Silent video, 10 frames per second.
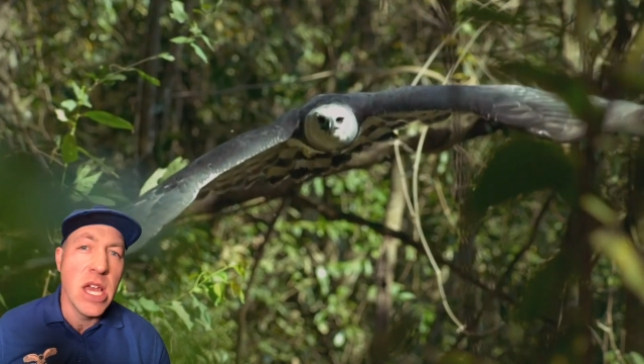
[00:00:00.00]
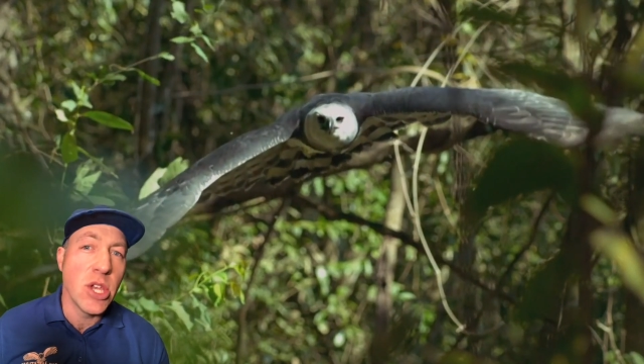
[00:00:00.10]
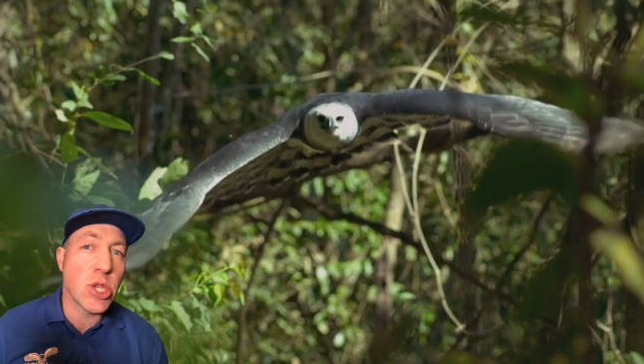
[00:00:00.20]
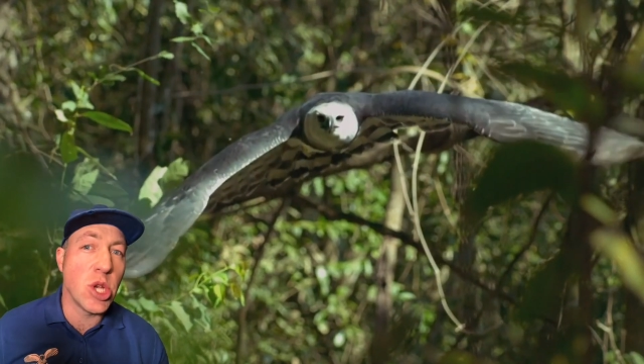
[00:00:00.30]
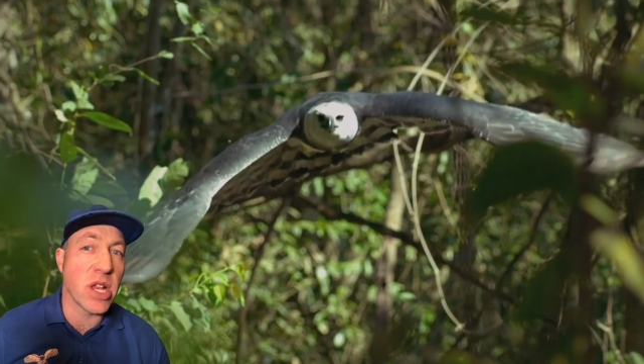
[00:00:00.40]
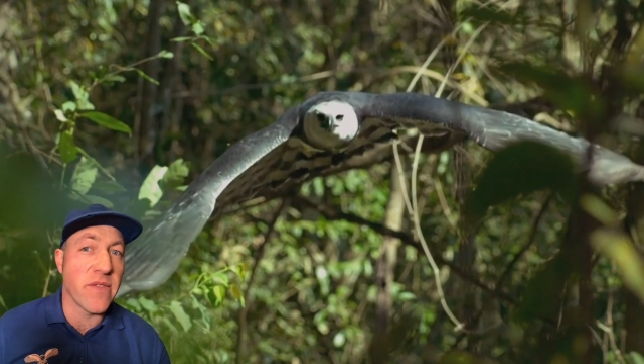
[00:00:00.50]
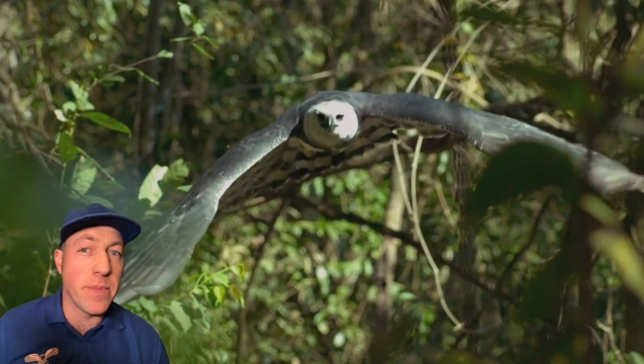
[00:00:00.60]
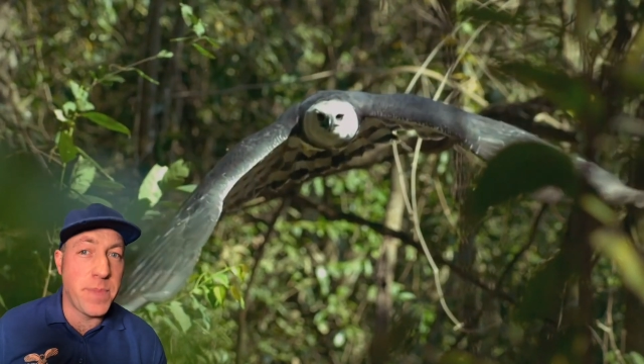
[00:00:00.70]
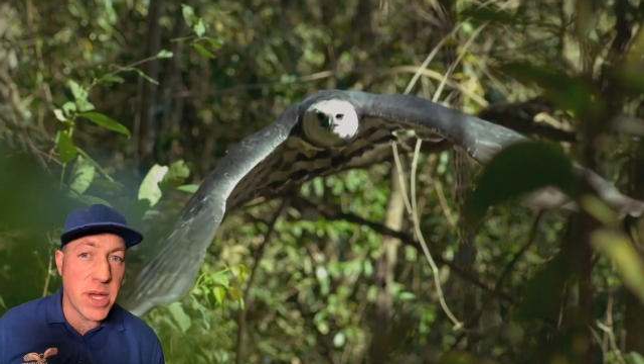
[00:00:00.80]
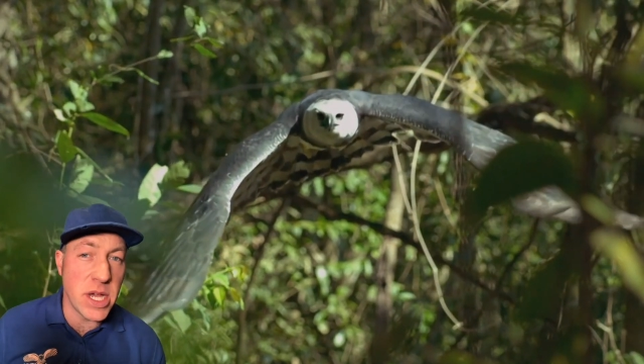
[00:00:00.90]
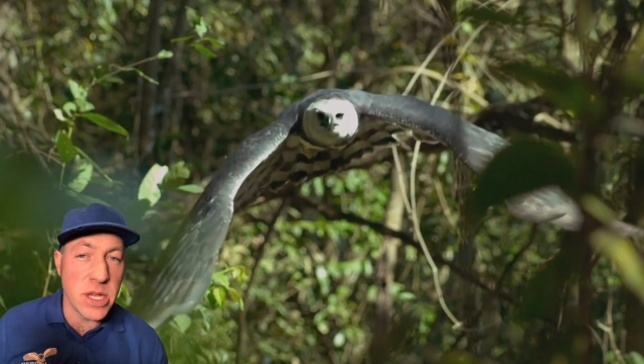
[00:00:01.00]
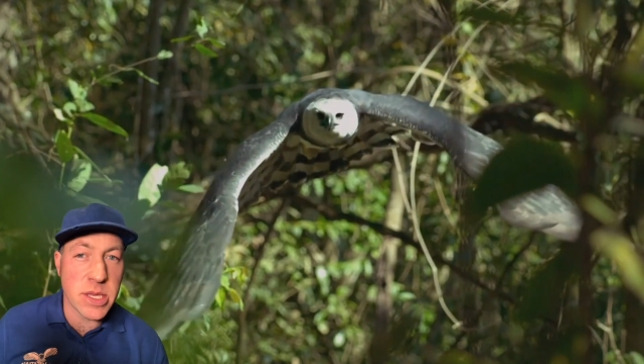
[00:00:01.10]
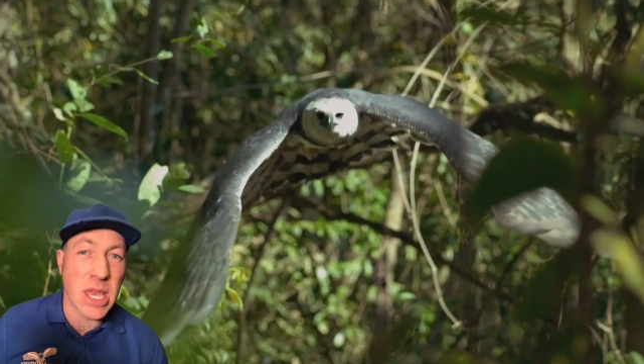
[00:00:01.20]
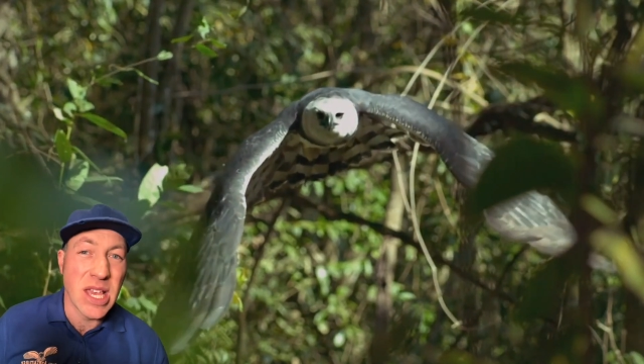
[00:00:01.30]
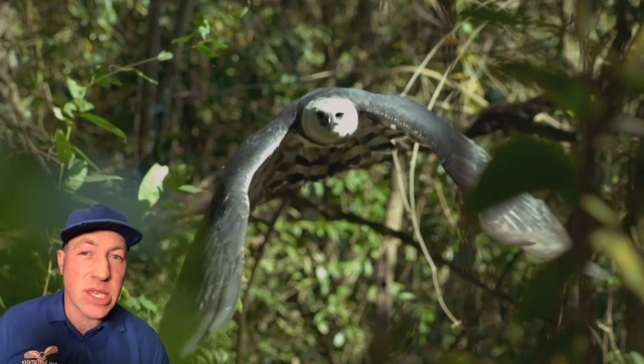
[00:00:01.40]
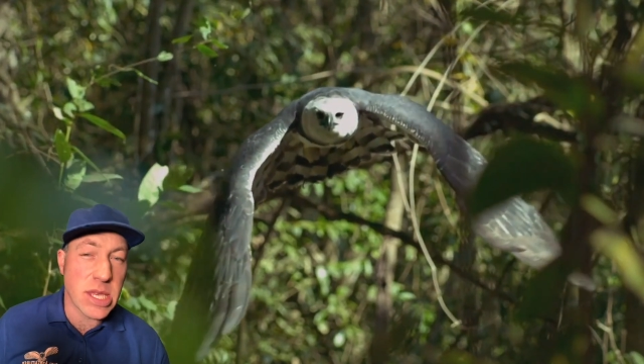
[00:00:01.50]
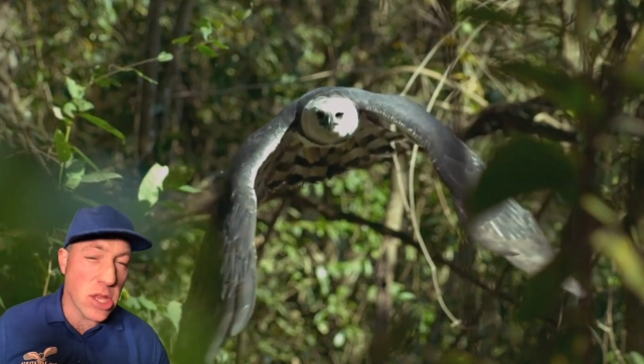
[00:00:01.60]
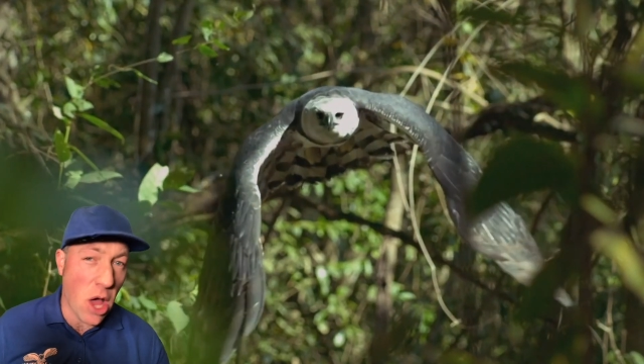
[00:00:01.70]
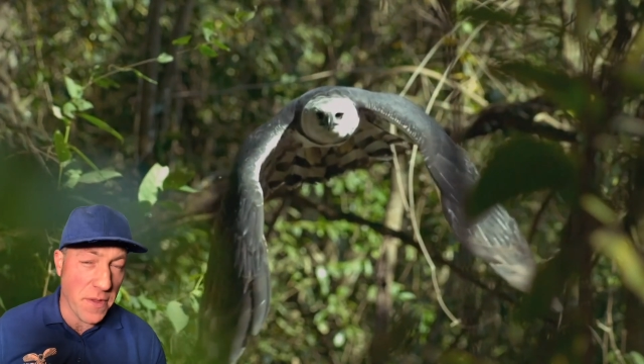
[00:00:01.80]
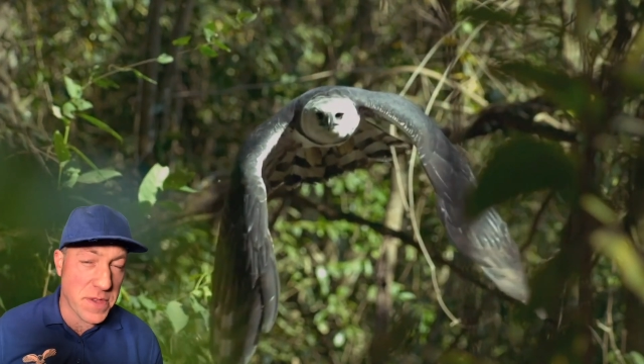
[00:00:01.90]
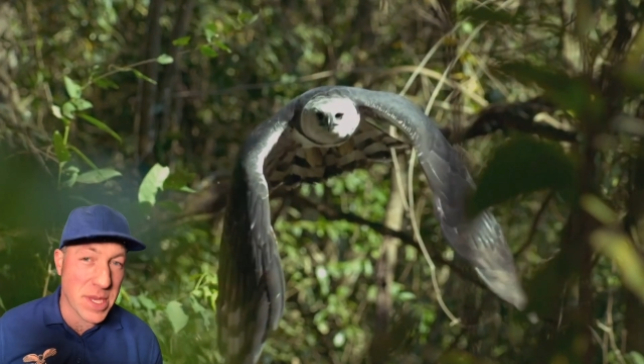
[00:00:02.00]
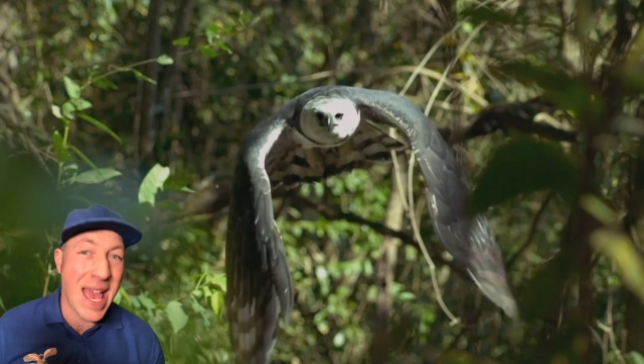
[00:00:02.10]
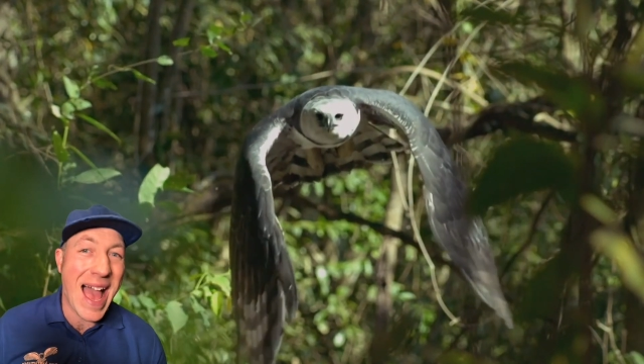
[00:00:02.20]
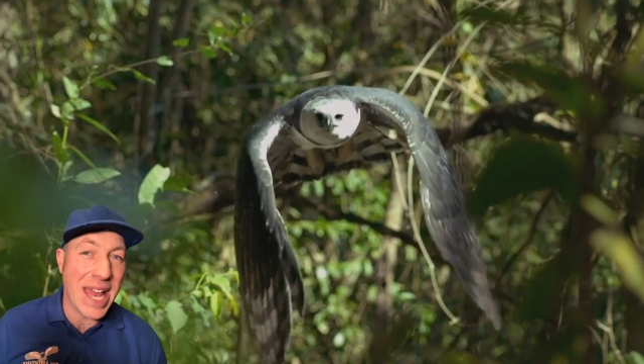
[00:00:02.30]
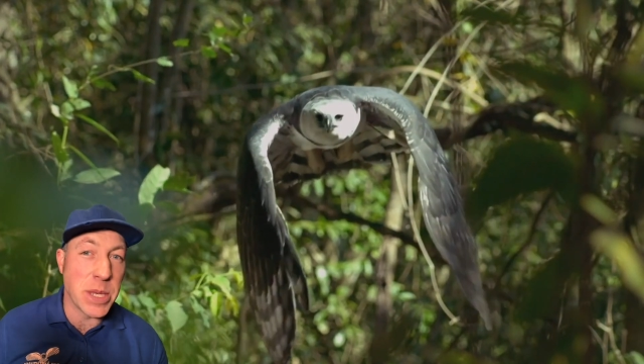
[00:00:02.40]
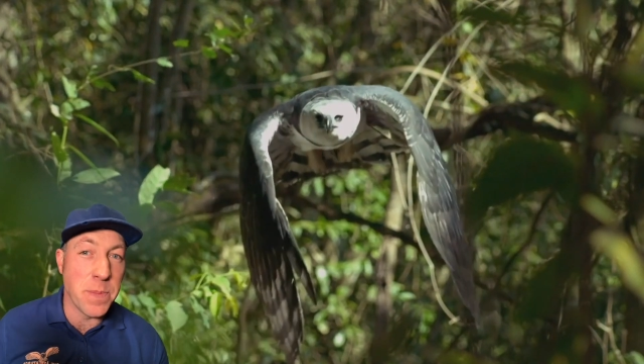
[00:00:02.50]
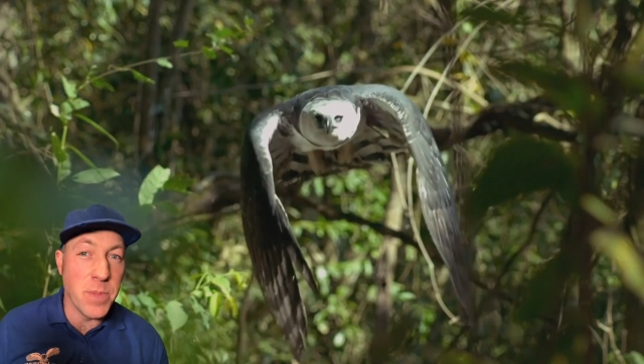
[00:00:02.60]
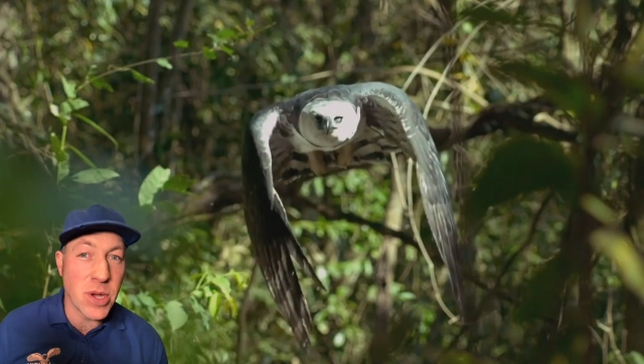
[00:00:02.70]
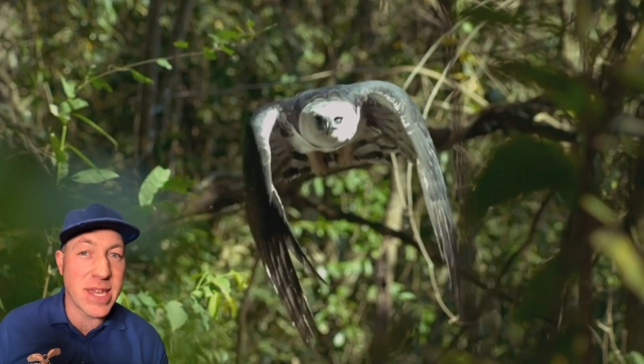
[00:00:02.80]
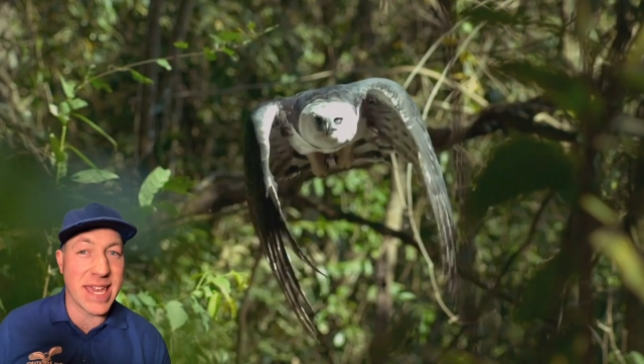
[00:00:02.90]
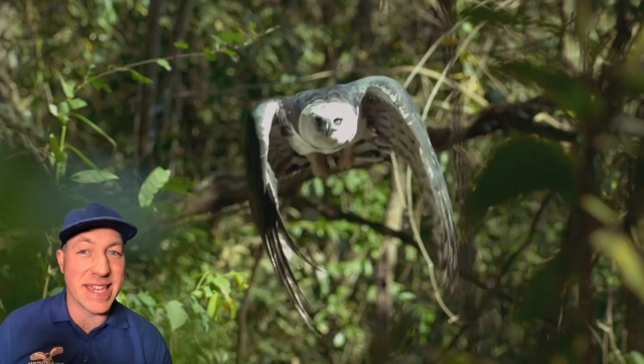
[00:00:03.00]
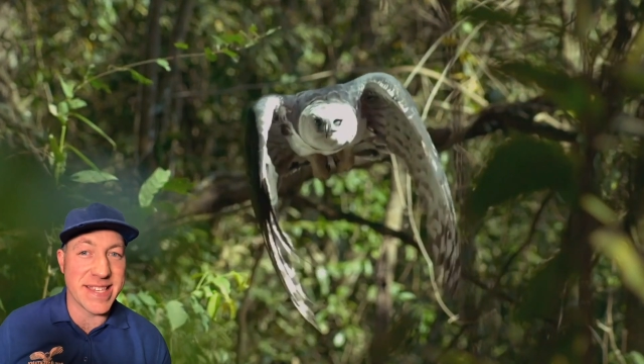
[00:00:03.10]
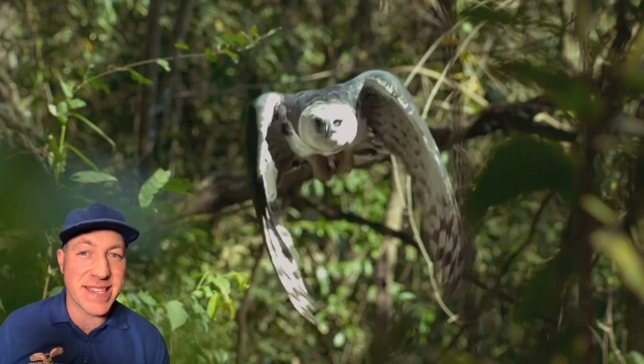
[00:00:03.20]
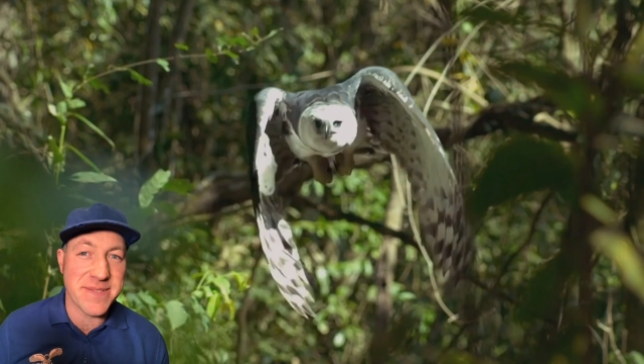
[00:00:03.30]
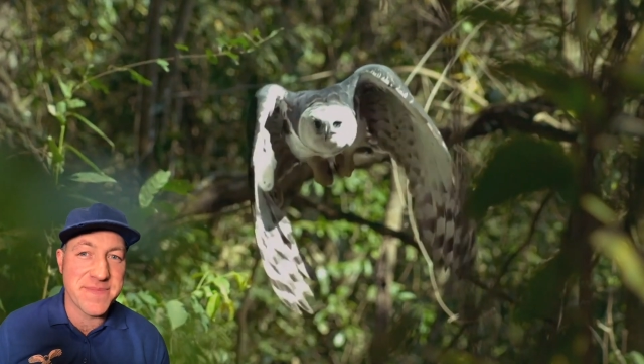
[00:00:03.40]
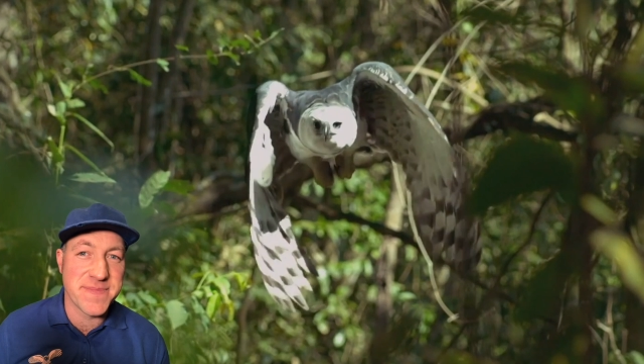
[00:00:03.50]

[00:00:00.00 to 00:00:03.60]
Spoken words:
searching for birds, sloths, and monkeys.